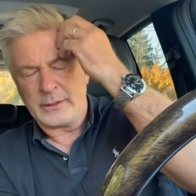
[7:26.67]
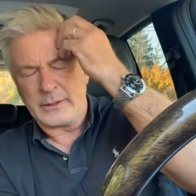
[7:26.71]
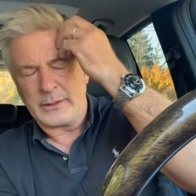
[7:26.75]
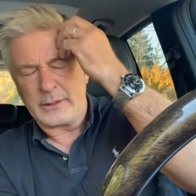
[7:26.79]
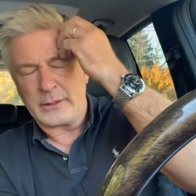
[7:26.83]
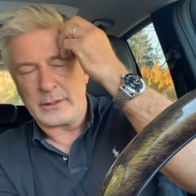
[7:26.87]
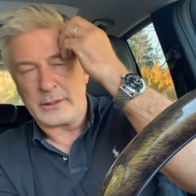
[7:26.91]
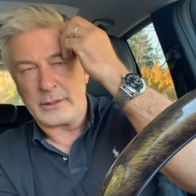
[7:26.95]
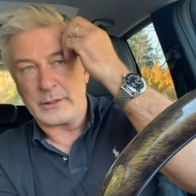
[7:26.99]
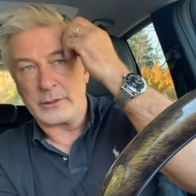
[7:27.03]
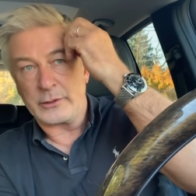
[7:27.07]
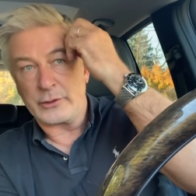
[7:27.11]

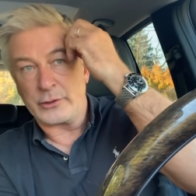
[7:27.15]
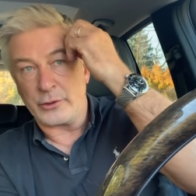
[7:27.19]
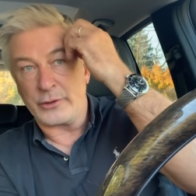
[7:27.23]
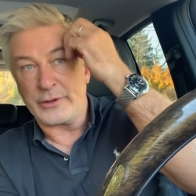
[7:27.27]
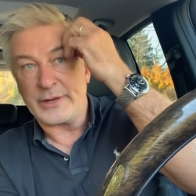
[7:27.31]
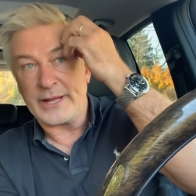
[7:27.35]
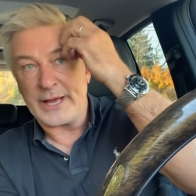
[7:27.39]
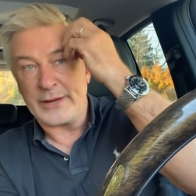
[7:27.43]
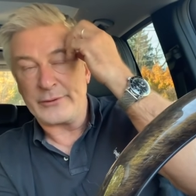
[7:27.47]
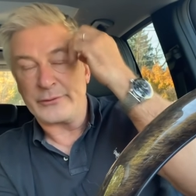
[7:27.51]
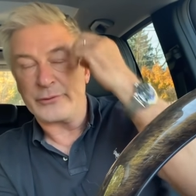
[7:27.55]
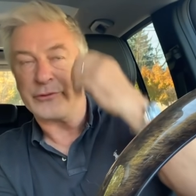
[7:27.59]
uh, Kurt
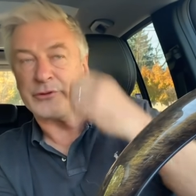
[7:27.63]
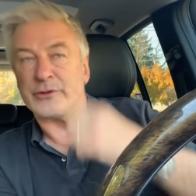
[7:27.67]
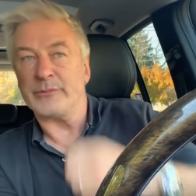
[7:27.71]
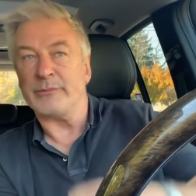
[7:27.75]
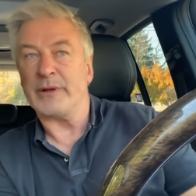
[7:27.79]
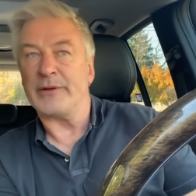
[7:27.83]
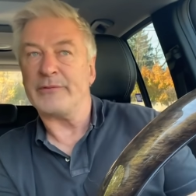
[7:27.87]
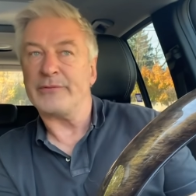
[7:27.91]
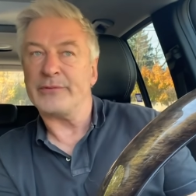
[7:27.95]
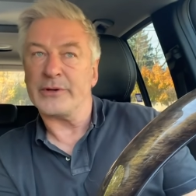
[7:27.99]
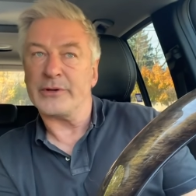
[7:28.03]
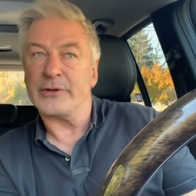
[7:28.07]
Andersen,
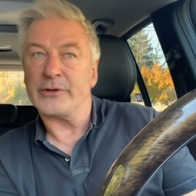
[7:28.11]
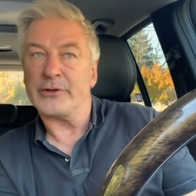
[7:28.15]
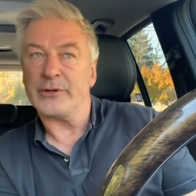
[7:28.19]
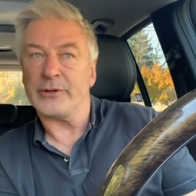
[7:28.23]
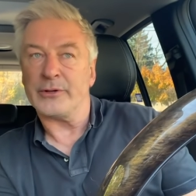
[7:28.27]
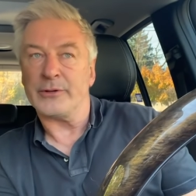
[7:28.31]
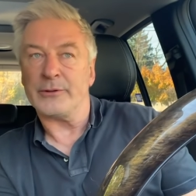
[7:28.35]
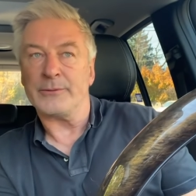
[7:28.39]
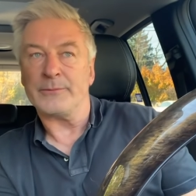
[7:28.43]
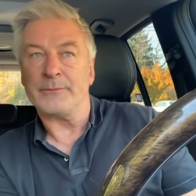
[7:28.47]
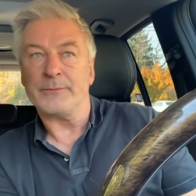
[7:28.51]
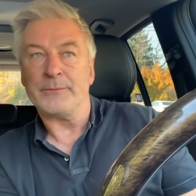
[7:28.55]
my friend
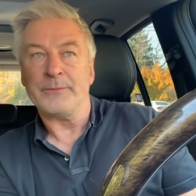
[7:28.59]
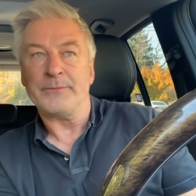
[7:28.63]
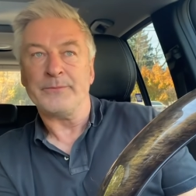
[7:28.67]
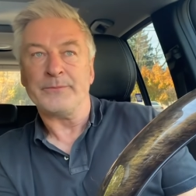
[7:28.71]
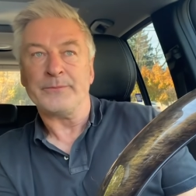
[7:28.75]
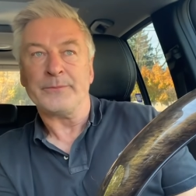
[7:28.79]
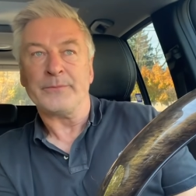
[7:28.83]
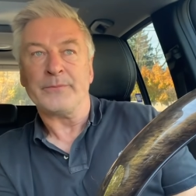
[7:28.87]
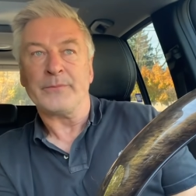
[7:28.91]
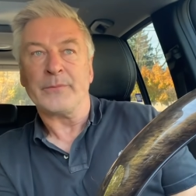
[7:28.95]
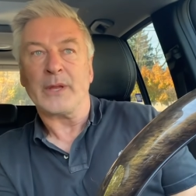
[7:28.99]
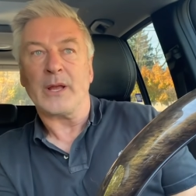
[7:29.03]
Kurt.
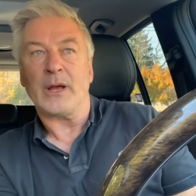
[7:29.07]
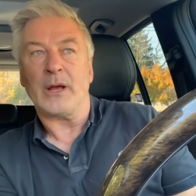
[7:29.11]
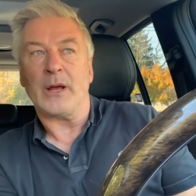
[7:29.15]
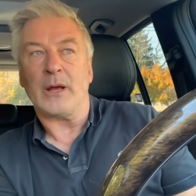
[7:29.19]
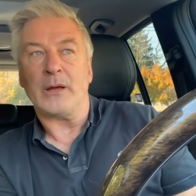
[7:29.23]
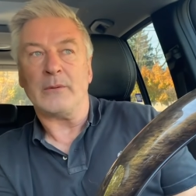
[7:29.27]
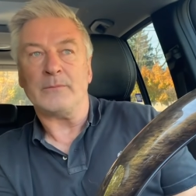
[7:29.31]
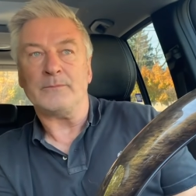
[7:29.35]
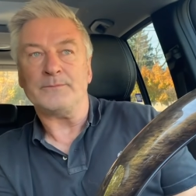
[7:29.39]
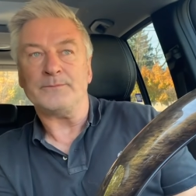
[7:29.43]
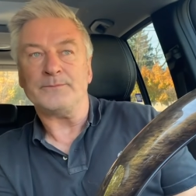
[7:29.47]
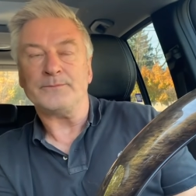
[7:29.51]

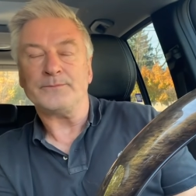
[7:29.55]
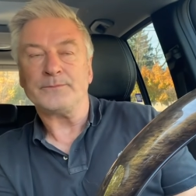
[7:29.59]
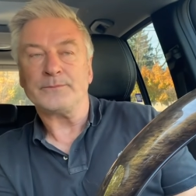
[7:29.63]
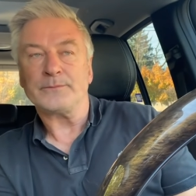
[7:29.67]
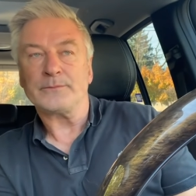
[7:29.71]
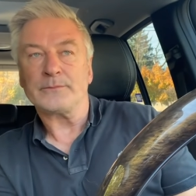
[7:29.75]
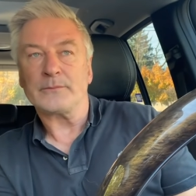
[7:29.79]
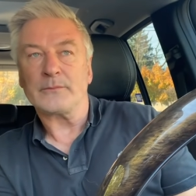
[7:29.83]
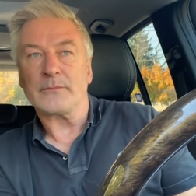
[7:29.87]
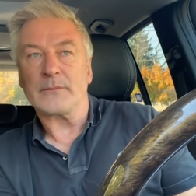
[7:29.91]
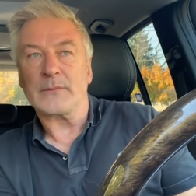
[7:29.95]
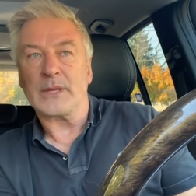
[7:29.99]
Um,
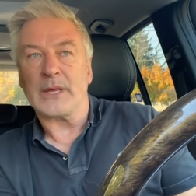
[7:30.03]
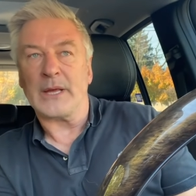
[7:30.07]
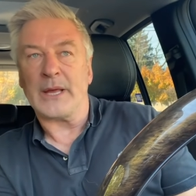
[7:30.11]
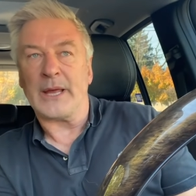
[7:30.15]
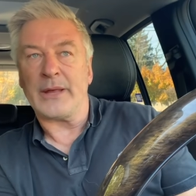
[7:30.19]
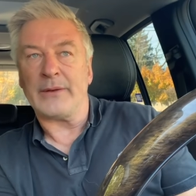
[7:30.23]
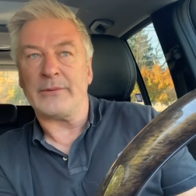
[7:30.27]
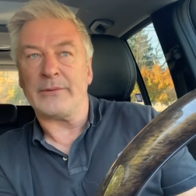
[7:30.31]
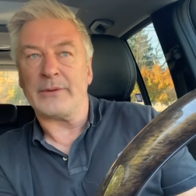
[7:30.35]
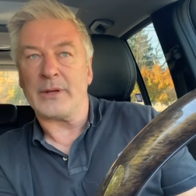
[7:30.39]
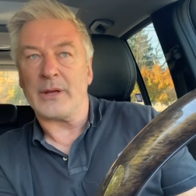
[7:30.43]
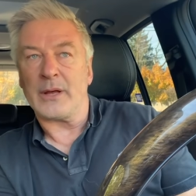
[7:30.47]

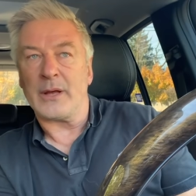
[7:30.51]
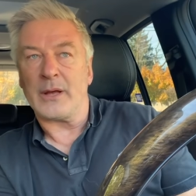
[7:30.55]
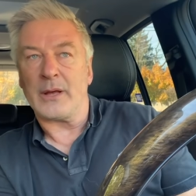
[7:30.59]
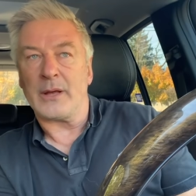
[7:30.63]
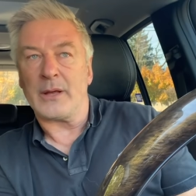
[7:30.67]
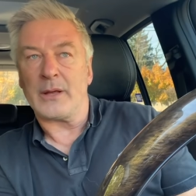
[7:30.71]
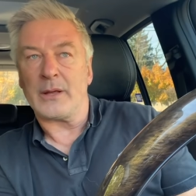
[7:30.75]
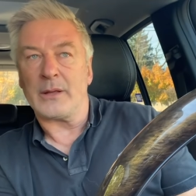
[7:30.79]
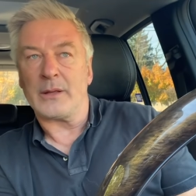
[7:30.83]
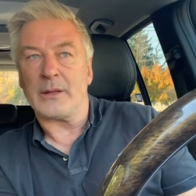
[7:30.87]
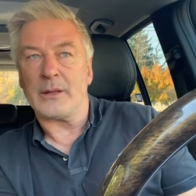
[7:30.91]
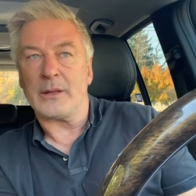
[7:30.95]
and
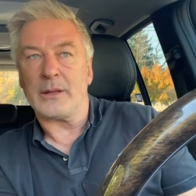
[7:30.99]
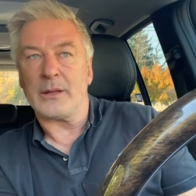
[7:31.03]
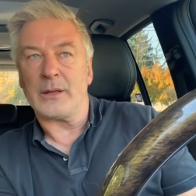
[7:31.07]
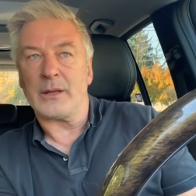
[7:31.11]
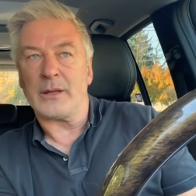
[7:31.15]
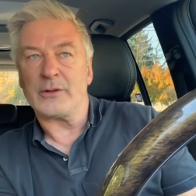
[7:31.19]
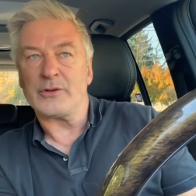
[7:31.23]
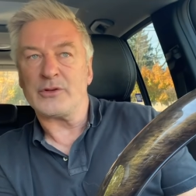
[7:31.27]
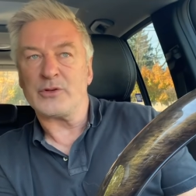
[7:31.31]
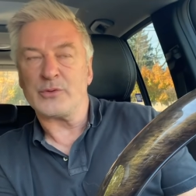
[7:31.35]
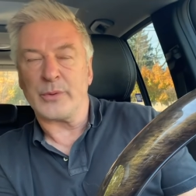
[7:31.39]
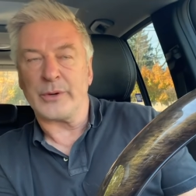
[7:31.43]
uh,
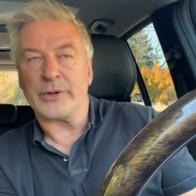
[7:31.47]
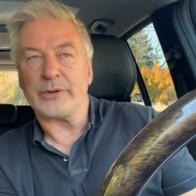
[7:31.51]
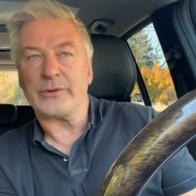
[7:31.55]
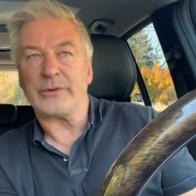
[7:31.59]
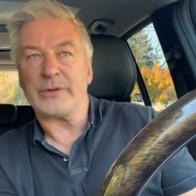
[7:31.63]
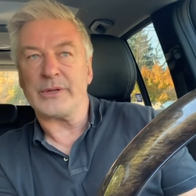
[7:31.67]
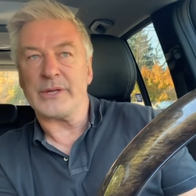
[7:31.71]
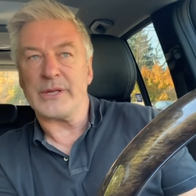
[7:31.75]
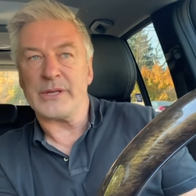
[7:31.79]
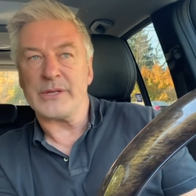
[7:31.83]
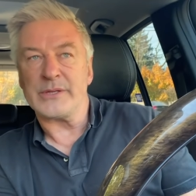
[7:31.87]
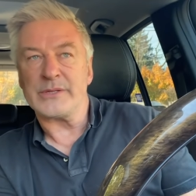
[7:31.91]
uh,
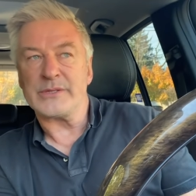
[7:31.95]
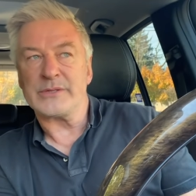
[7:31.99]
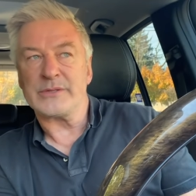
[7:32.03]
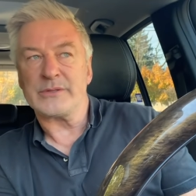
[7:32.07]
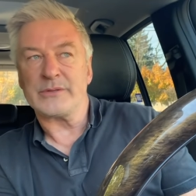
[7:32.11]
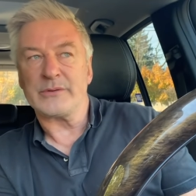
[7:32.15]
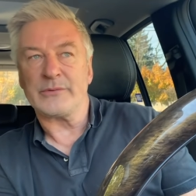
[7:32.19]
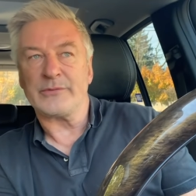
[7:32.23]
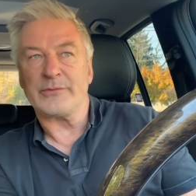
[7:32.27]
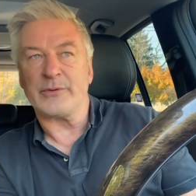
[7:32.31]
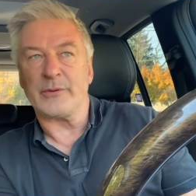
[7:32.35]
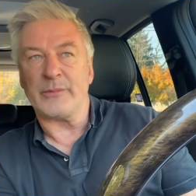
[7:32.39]
Twitter
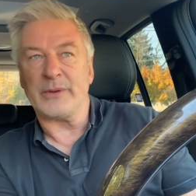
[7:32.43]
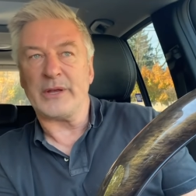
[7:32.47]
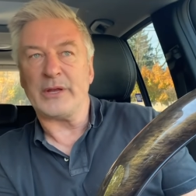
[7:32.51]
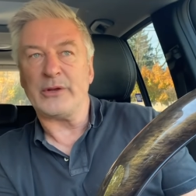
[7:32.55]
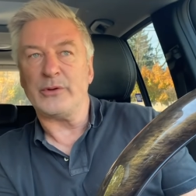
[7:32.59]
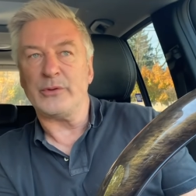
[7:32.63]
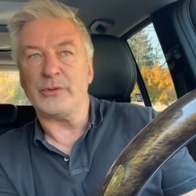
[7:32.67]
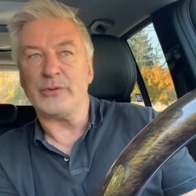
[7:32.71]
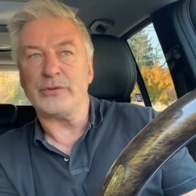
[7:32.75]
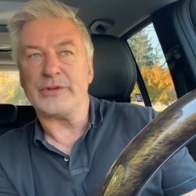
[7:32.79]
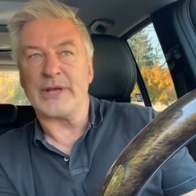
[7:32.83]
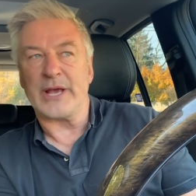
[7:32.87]
is, for me,
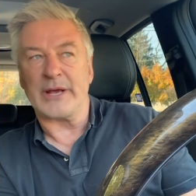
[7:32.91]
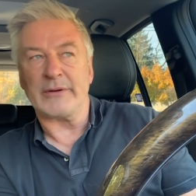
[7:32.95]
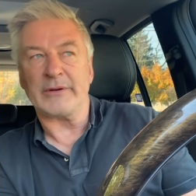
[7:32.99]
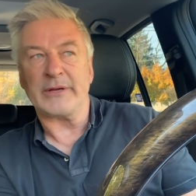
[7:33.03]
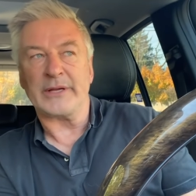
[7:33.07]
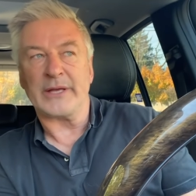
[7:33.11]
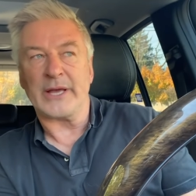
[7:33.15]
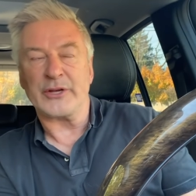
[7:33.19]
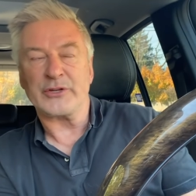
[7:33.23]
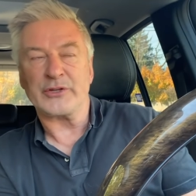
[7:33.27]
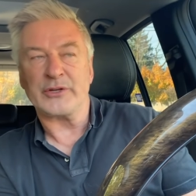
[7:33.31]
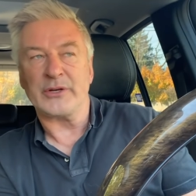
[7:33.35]
news
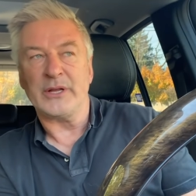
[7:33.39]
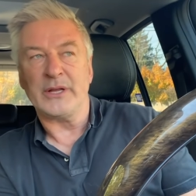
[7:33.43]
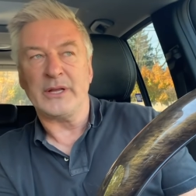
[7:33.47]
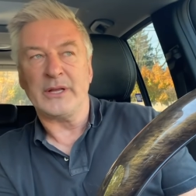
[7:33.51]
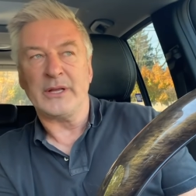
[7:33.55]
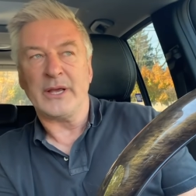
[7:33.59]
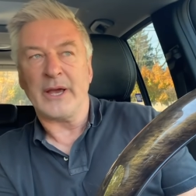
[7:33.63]
aggregation.